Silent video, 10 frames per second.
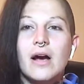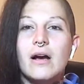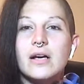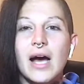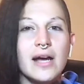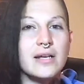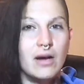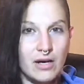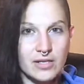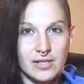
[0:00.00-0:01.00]
kind
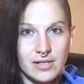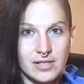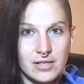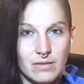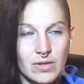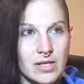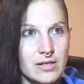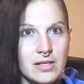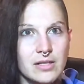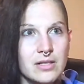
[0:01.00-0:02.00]
hearts on this team that it
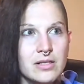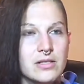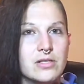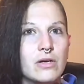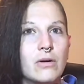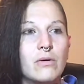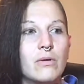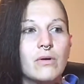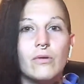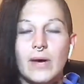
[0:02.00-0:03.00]
is so
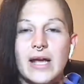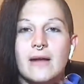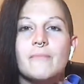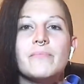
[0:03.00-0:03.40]
great.